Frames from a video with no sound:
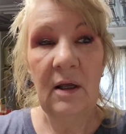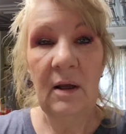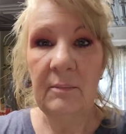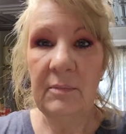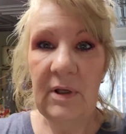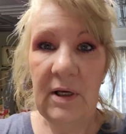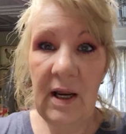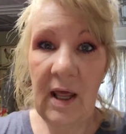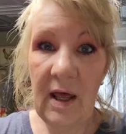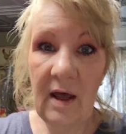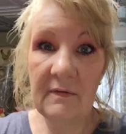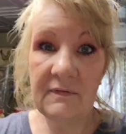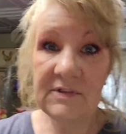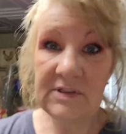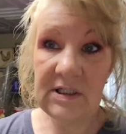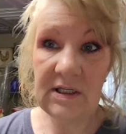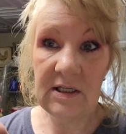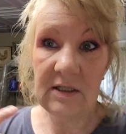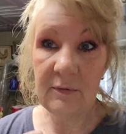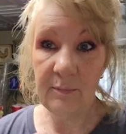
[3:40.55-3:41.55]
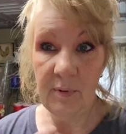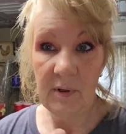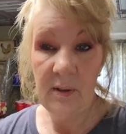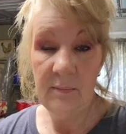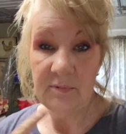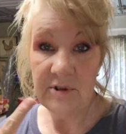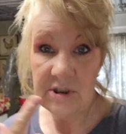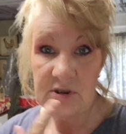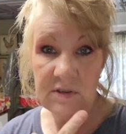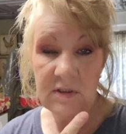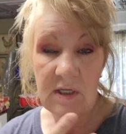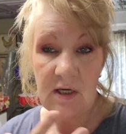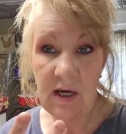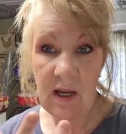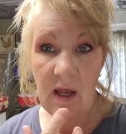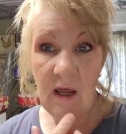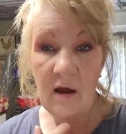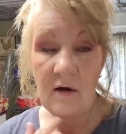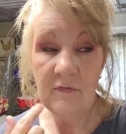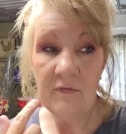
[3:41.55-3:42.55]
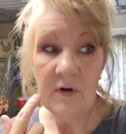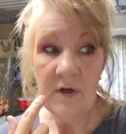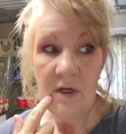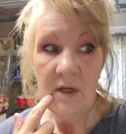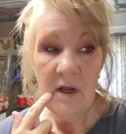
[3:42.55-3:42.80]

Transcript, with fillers: I'm gonna have teeth, but I'm just gonna have